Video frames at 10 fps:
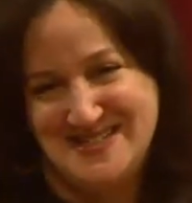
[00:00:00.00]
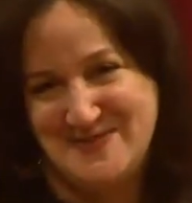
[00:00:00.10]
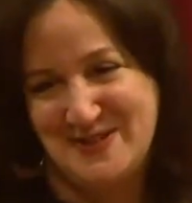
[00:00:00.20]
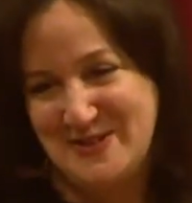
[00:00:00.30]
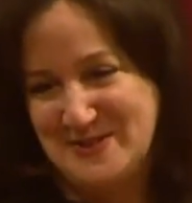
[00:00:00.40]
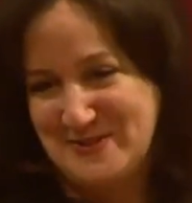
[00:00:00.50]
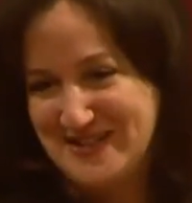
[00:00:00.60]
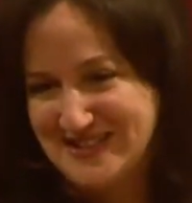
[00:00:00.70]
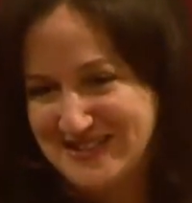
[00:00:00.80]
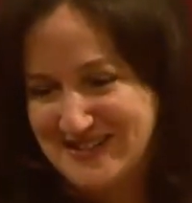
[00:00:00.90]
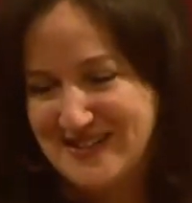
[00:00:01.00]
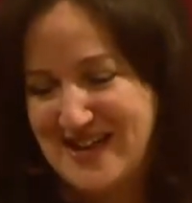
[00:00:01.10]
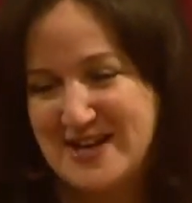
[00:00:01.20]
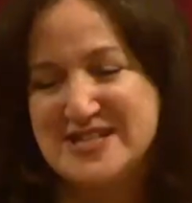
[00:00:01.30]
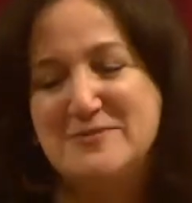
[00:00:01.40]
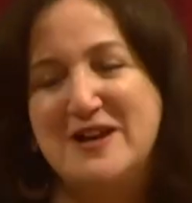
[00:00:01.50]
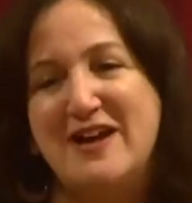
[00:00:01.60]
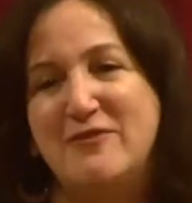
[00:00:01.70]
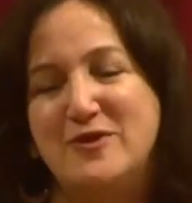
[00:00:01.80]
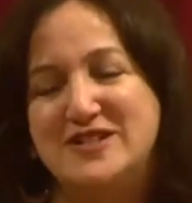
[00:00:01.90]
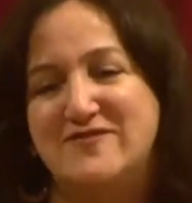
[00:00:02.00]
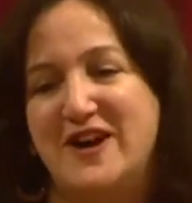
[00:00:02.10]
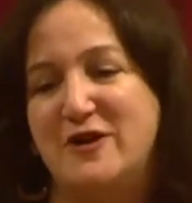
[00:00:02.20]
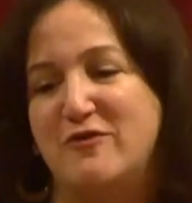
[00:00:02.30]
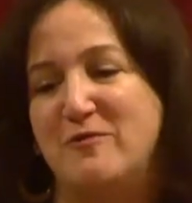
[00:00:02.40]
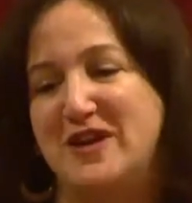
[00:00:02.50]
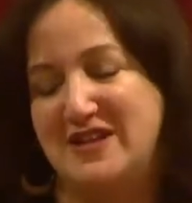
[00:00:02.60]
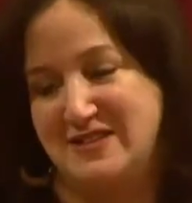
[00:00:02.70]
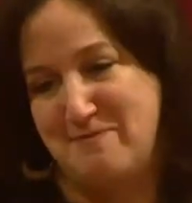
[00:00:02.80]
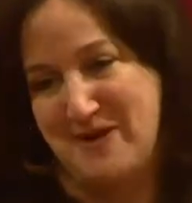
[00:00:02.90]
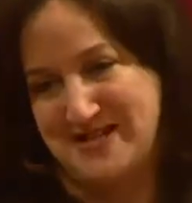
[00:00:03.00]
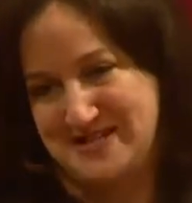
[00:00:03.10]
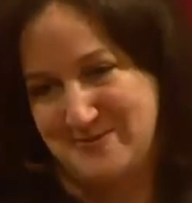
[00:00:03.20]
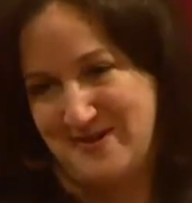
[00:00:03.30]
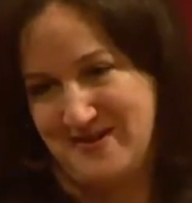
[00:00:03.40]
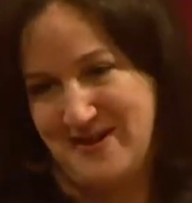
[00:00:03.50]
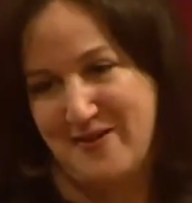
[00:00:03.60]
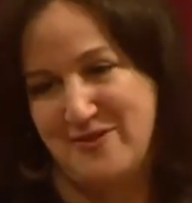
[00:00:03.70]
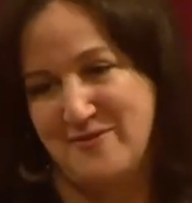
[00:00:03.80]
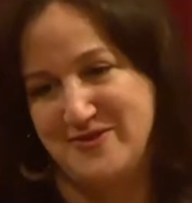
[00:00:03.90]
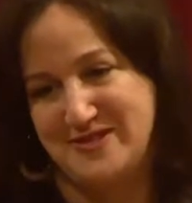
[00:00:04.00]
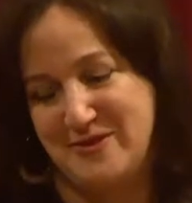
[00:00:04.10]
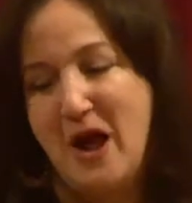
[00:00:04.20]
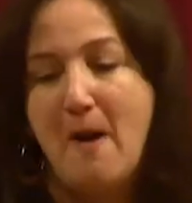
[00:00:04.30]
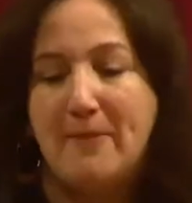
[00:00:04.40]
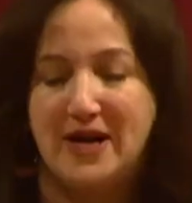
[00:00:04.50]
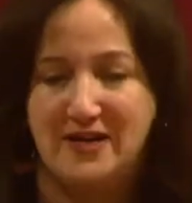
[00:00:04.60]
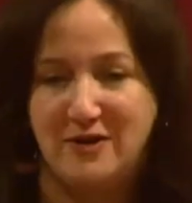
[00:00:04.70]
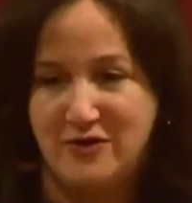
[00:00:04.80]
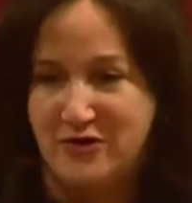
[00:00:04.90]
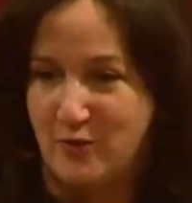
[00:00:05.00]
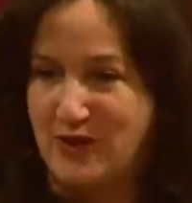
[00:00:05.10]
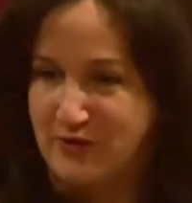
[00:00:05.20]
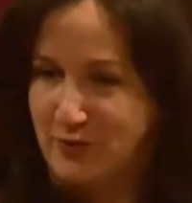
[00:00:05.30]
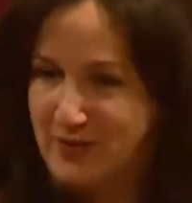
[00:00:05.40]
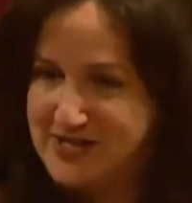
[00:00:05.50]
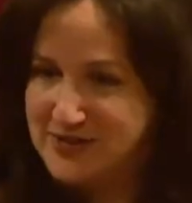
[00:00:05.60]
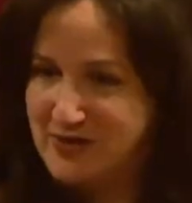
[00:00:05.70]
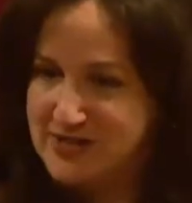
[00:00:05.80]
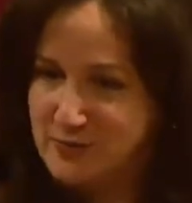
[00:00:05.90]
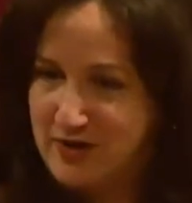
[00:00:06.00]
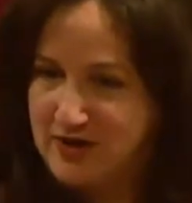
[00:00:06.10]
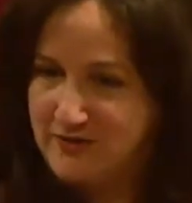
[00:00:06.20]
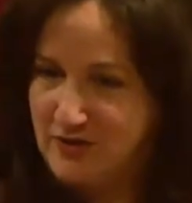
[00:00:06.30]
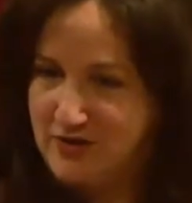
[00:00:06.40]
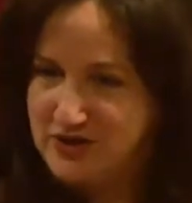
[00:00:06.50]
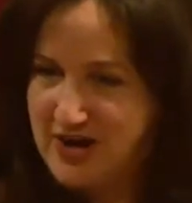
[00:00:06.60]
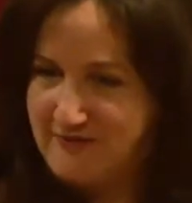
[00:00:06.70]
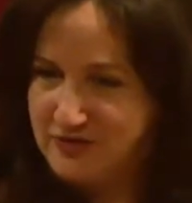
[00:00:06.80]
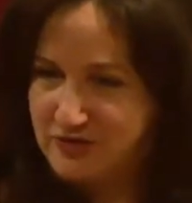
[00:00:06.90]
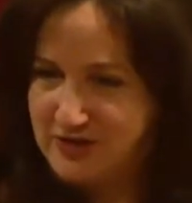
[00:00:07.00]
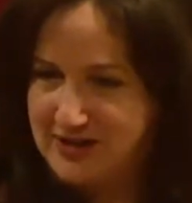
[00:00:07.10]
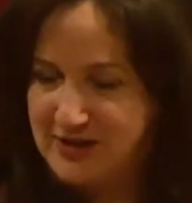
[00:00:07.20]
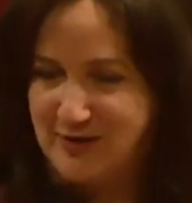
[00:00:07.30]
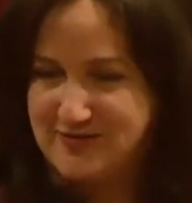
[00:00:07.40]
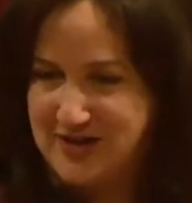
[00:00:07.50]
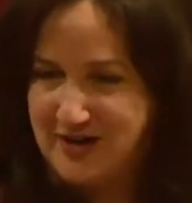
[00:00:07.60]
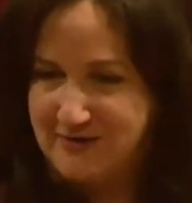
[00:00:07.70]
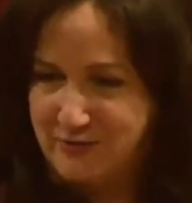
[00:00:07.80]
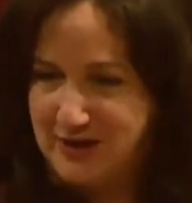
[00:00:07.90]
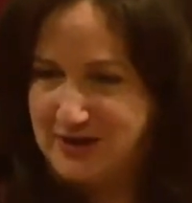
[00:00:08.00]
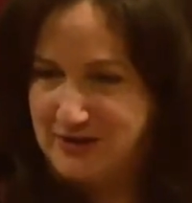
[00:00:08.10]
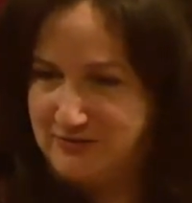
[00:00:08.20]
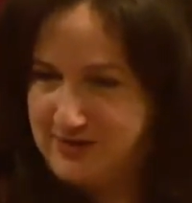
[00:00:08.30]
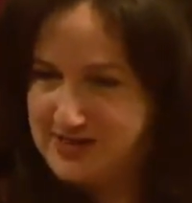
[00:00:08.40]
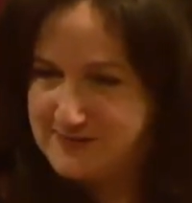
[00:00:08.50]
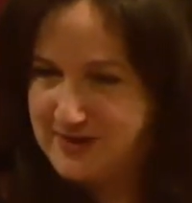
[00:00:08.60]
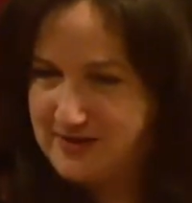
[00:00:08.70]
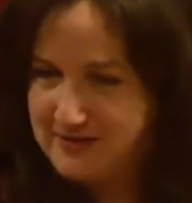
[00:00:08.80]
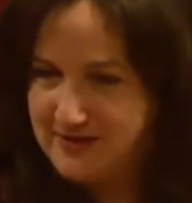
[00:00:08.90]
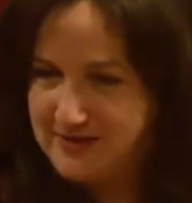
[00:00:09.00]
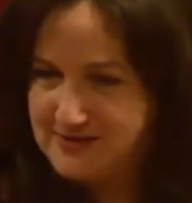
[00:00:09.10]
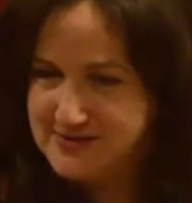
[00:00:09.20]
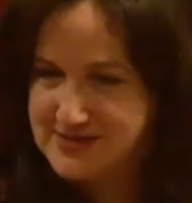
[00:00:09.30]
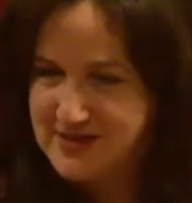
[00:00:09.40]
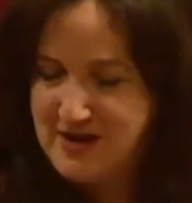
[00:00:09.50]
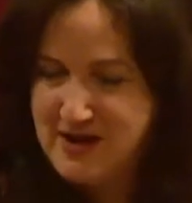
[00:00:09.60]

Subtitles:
want a good one. I just want everyone to fight over making the best one, not the most. But I know that the way the restaurants work, and if you're a chef and you're trying, you have to kind of create a unique spin on things.